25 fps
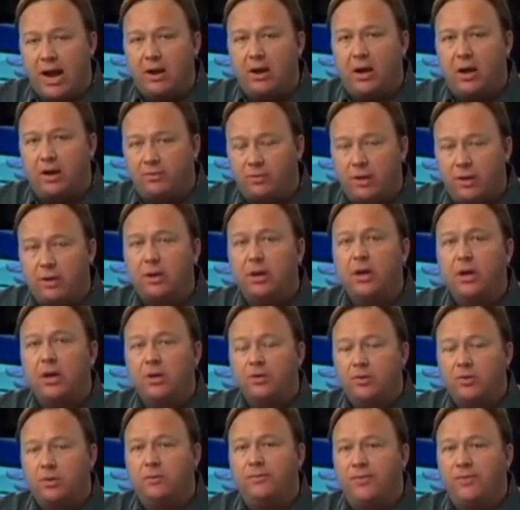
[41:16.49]

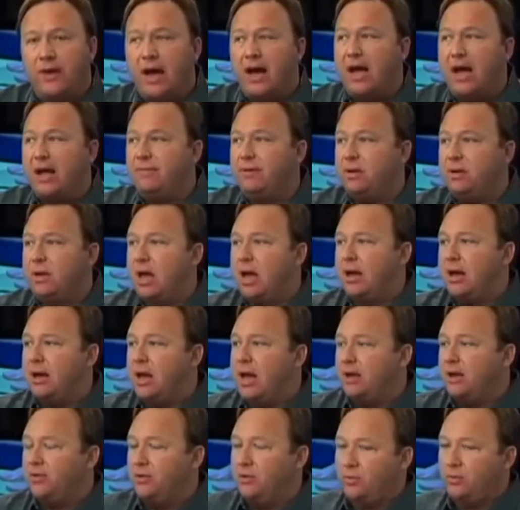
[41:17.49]

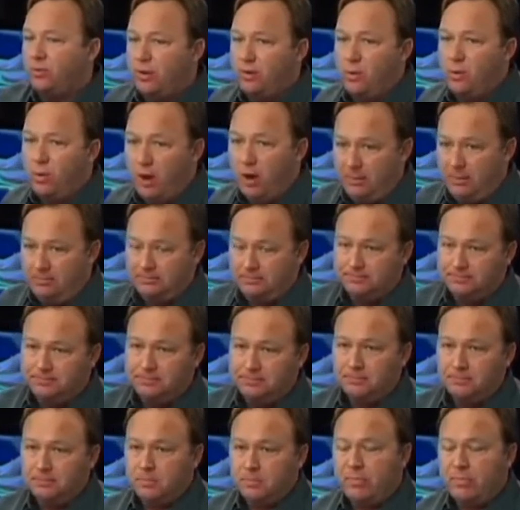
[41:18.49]
800-259-9231.
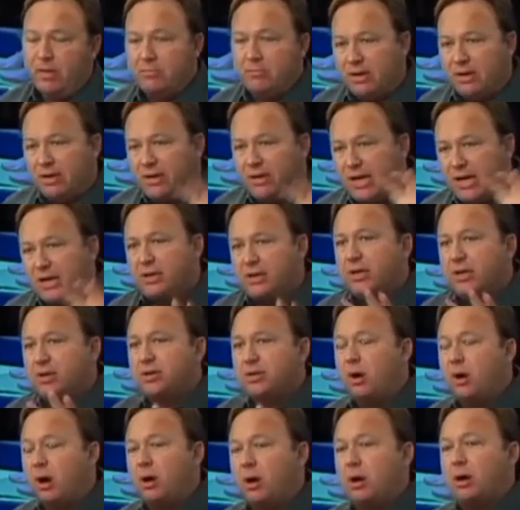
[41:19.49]
But get
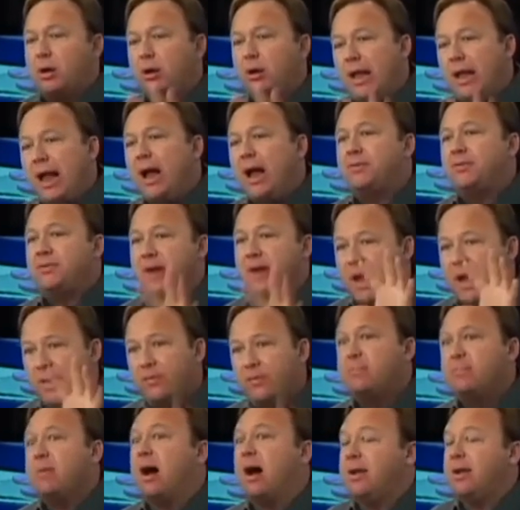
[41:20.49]
this article out to
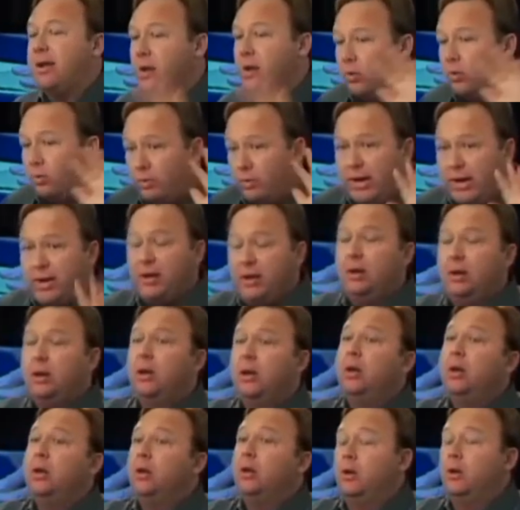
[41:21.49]
everybody. Go read
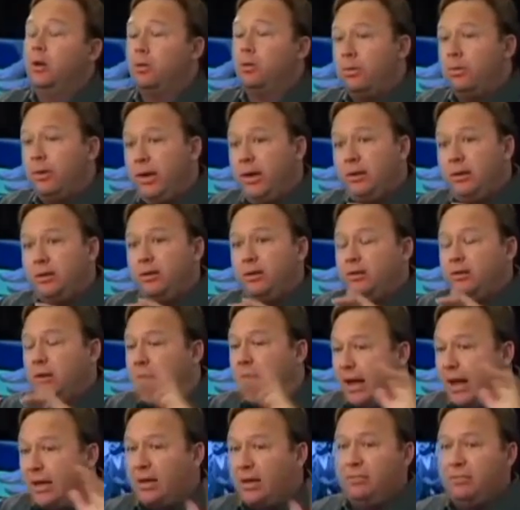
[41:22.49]
it. Go read the
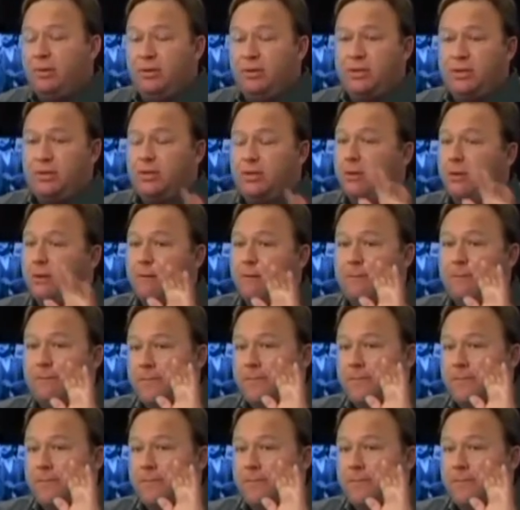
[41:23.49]
documents.